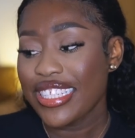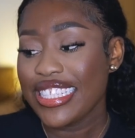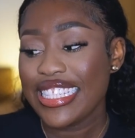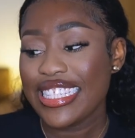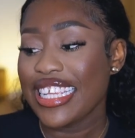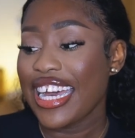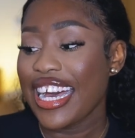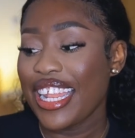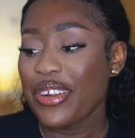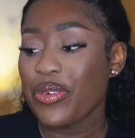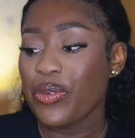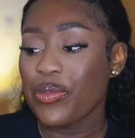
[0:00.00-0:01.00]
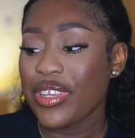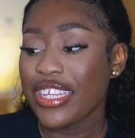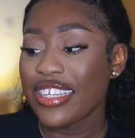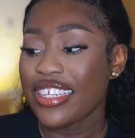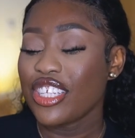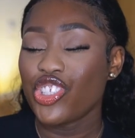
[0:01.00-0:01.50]
This is the
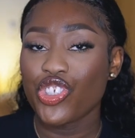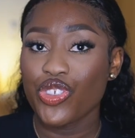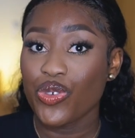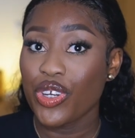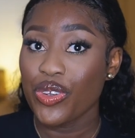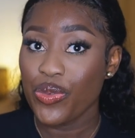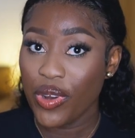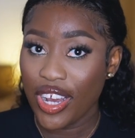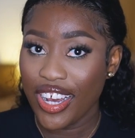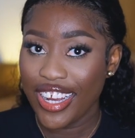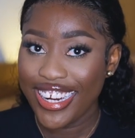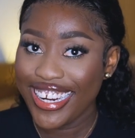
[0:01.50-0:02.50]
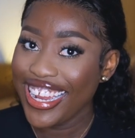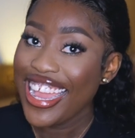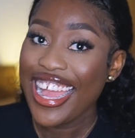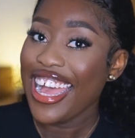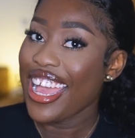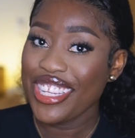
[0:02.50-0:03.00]
Haramain Junoon Noir.
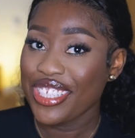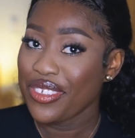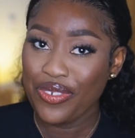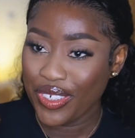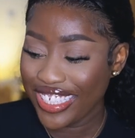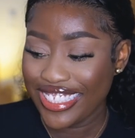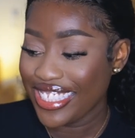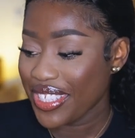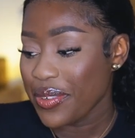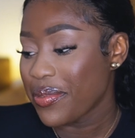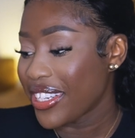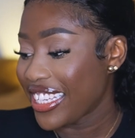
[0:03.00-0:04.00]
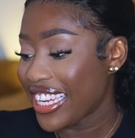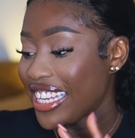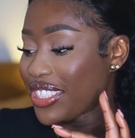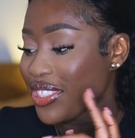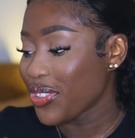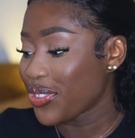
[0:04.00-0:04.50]
I actually forgot this completely. I
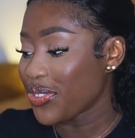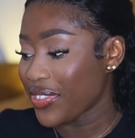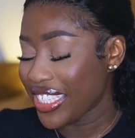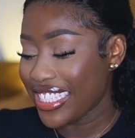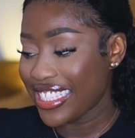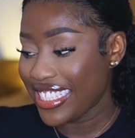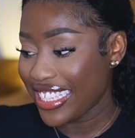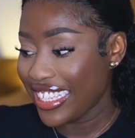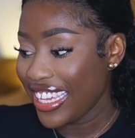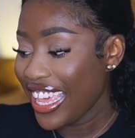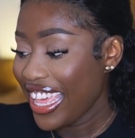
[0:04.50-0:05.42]
just looked over to see